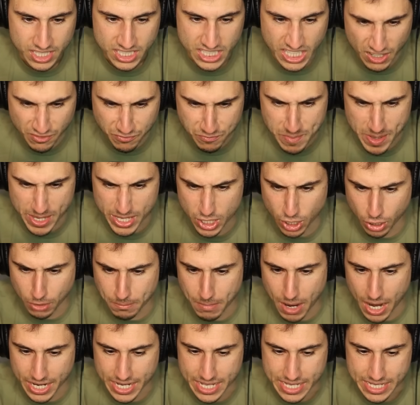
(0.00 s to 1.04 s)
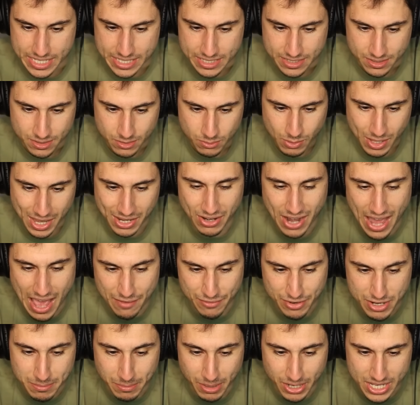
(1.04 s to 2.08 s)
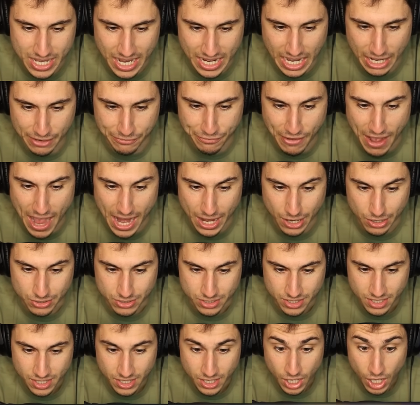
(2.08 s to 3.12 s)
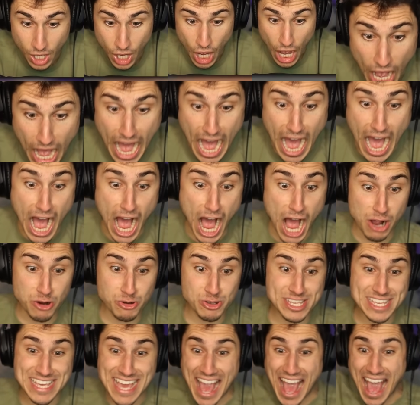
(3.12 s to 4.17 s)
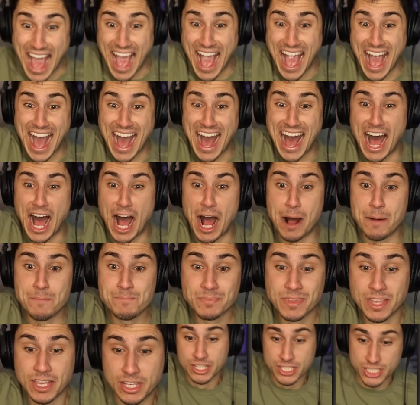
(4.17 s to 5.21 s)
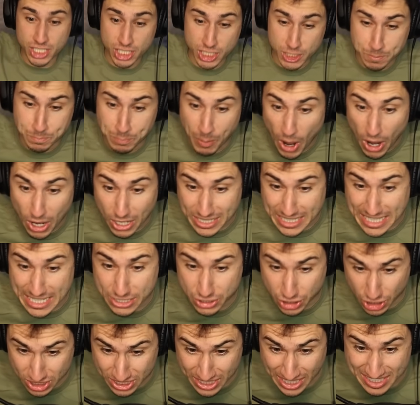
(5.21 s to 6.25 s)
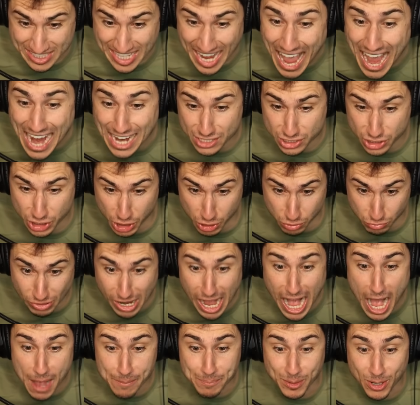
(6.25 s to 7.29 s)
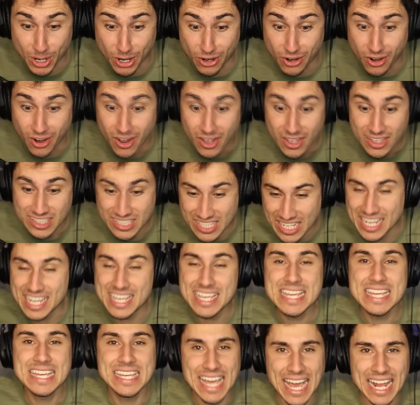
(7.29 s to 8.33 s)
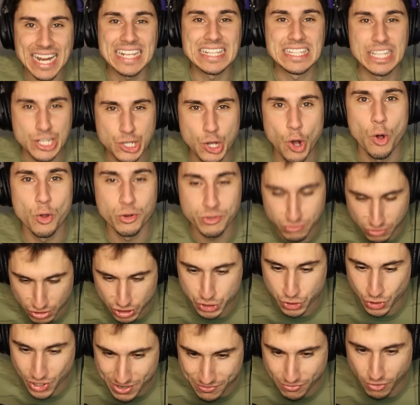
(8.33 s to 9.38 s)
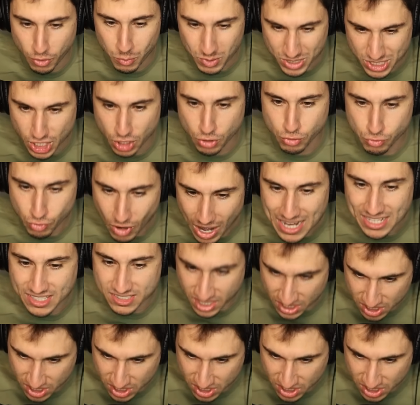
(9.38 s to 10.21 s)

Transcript: Give me your money! Well, I don't have any money. I got fired. Oh, yeah! Sparky just attacked the robber! See, getting the golden retriever was the right